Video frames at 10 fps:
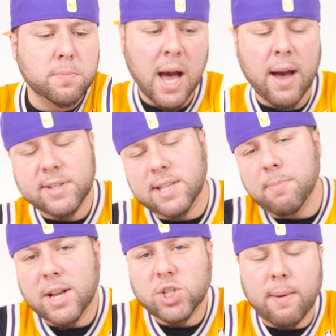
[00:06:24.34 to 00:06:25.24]
Obviously,
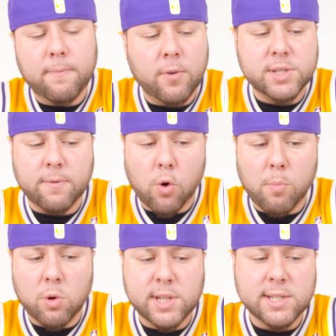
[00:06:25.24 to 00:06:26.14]
my job first and
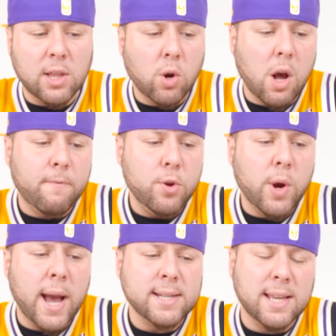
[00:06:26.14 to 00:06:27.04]
foremost is to look out for
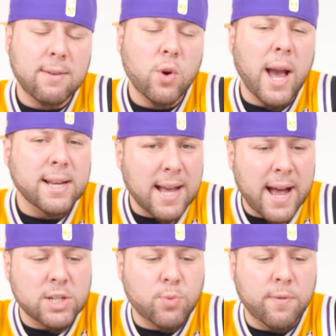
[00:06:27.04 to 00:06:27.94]
you guys and give you guys
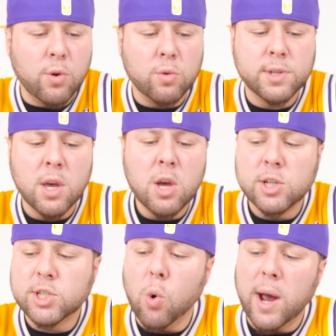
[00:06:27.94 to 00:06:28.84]
honest reviews.
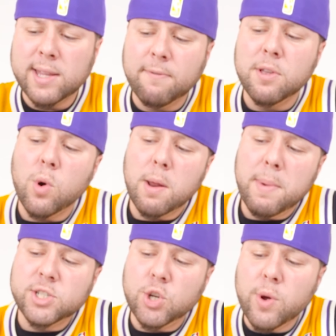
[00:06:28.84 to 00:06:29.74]
So I definitely want to
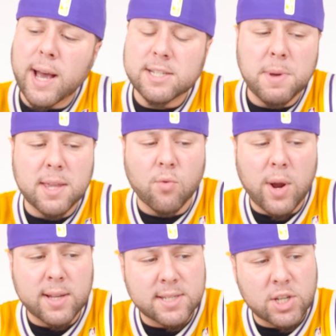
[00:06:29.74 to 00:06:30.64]
make sure you guys make the
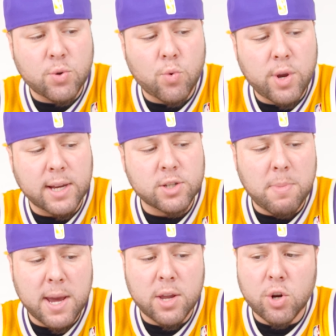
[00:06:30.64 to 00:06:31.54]
right decision when you guys are
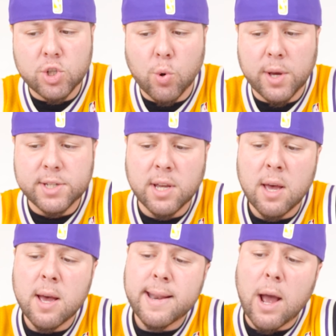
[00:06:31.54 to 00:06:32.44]
making your choice.
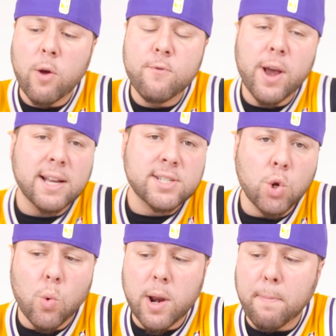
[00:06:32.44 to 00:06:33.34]
Now, if you guys
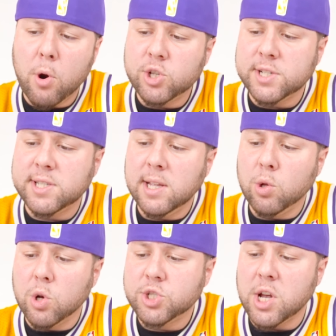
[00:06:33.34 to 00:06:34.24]
do want to purchase the
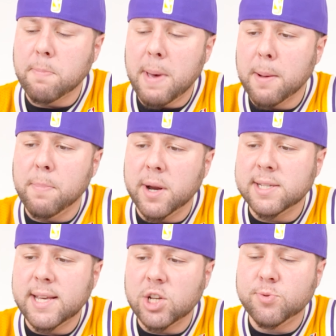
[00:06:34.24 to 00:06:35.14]
DualShock back button
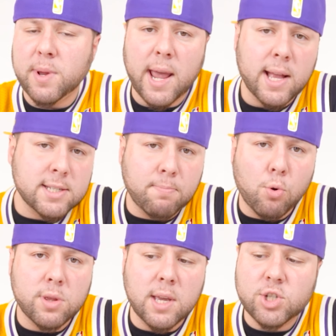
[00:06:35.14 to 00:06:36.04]
attachment and
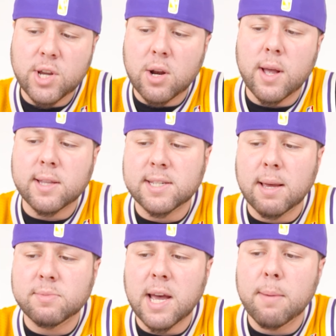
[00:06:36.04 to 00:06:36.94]
support the channel at the
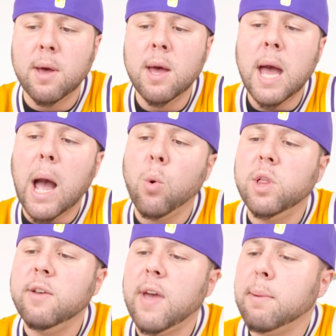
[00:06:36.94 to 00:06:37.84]
same time, I
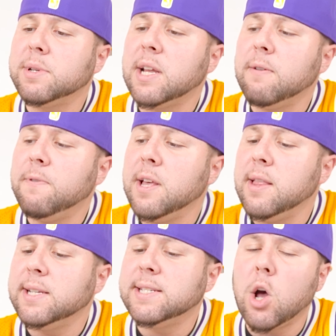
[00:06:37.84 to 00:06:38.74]
will leave Amazon
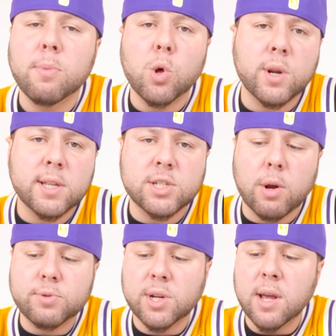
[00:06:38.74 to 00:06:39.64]
affiliate links down below in the
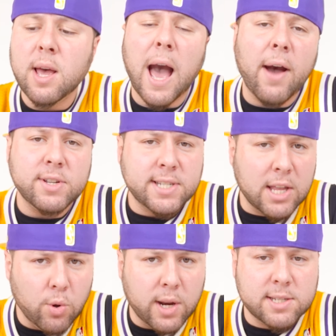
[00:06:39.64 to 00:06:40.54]
description. Obviously,
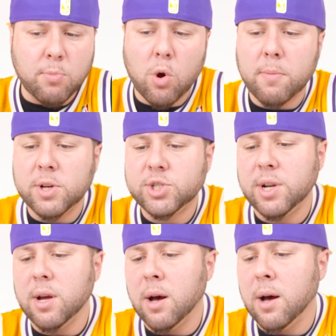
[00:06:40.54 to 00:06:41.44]
I do get a small
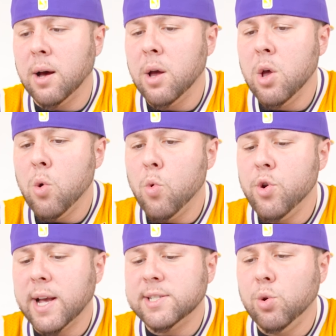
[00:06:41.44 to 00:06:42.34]
commission when
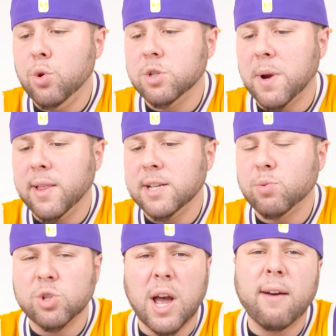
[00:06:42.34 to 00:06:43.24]
you guys do use my links,
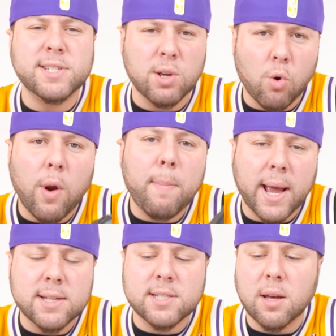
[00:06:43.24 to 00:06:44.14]
which obviously go right
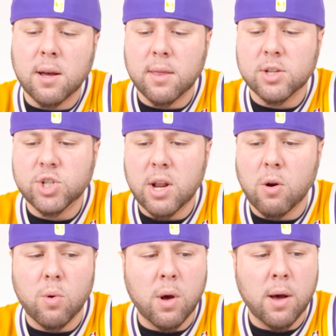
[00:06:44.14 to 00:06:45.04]
back into the
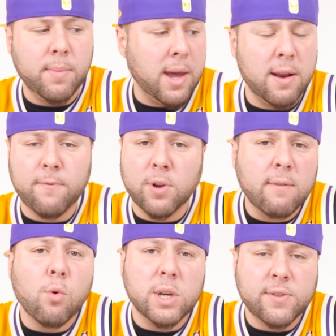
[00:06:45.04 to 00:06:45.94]
channel and for
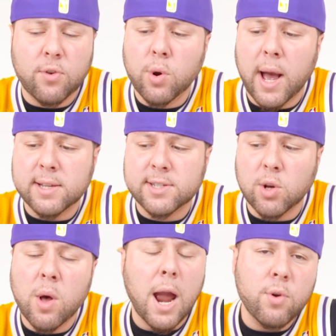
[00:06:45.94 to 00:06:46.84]
giveaways for you guys.
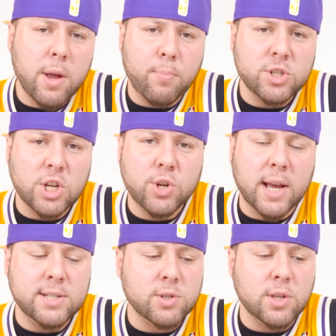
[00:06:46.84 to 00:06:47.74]
So I really appreciate you
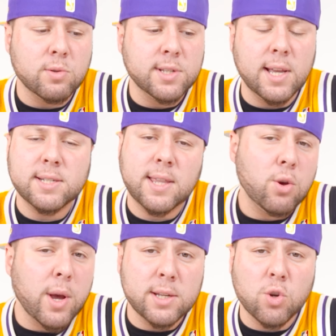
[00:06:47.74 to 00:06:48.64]
guys using those links.
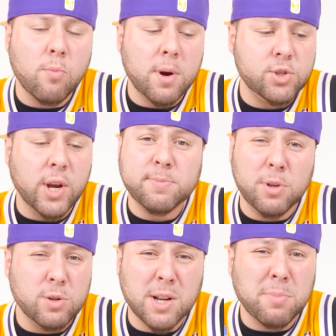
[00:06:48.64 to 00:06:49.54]
Thank you guys so much. You guys have
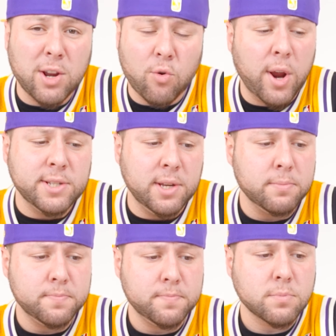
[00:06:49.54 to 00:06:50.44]
been using them like crazy.
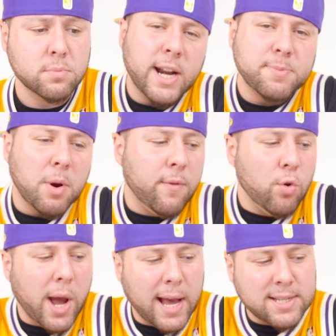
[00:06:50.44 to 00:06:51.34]
That is my
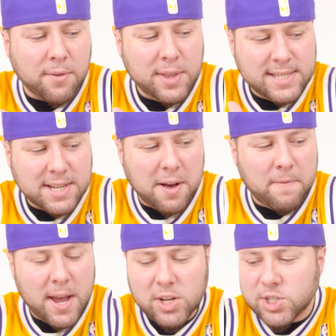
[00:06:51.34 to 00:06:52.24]
review, guys, of the
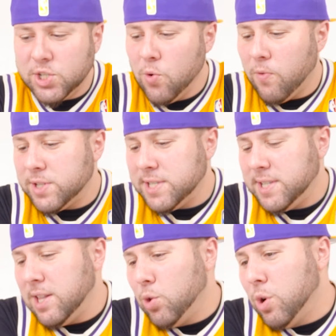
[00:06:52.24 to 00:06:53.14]
Scuf Vantage 2 versus
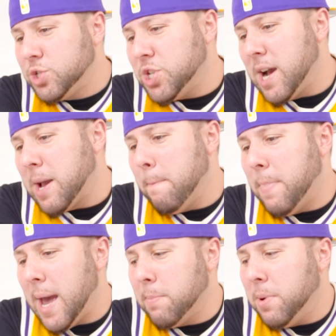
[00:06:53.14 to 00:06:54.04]
the DualShock
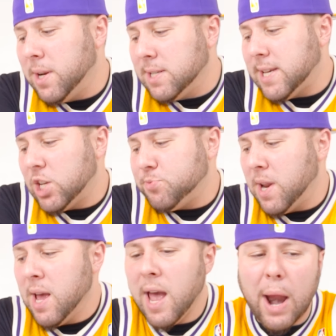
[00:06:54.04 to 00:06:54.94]
back button
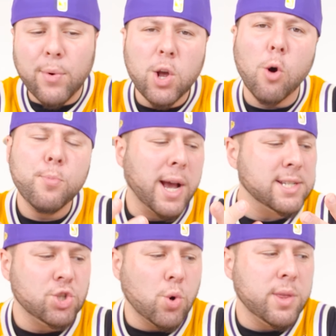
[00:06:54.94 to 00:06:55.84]
attachment. I really hope you
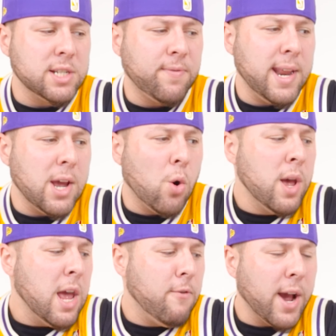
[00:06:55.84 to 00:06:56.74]
guys enjoyed this video.
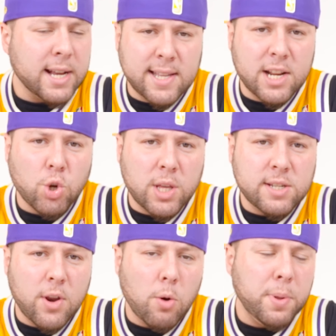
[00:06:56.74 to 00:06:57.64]
If you guys did enjoy this
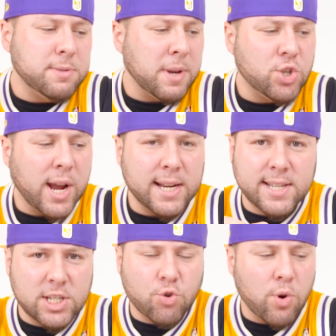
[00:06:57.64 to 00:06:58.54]
video, please make sure you guys
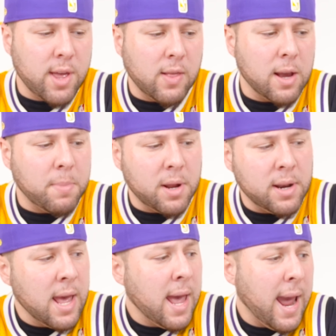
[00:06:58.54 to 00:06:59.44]
destroy that like
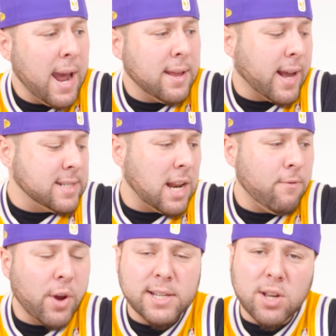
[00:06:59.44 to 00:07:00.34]
button. And like I said,
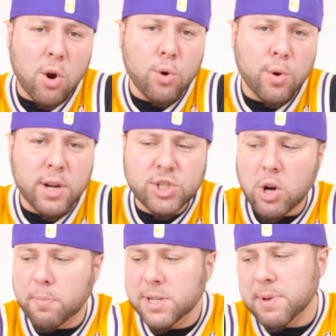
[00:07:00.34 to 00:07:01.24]
if you guys are new to the
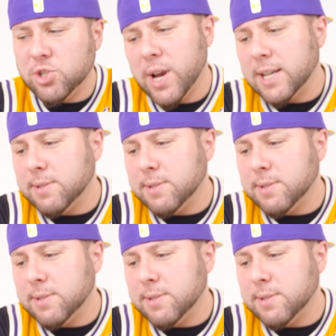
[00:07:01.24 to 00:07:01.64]
channel, please make sure you guys